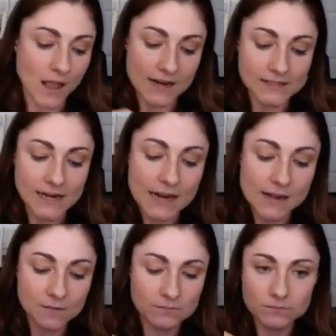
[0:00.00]
I take
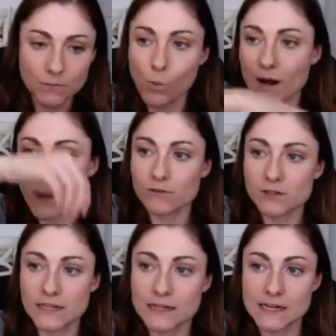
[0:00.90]

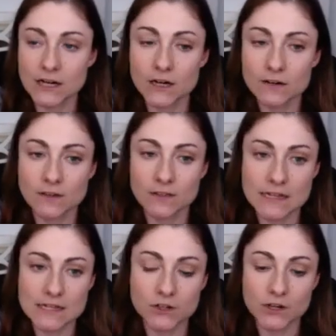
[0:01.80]
whatever's in here that the
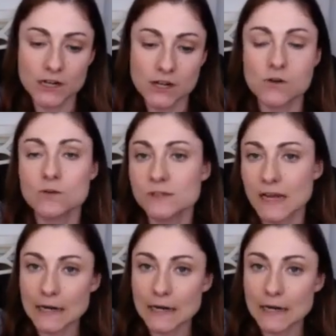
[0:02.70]
kids are gonna use,